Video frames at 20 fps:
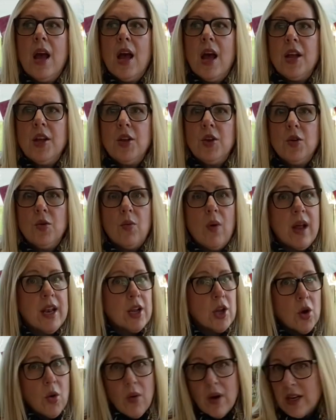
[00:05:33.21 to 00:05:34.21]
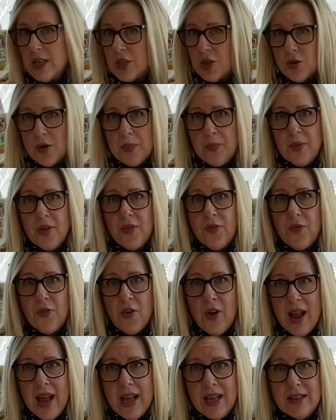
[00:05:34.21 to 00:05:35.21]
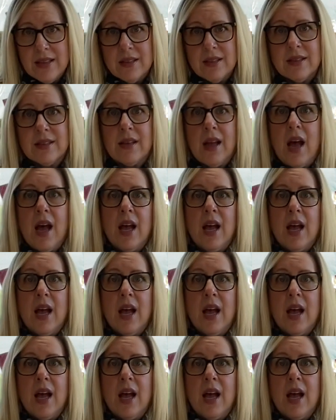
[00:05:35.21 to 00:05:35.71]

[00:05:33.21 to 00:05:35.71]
You want to go on a trip with friends.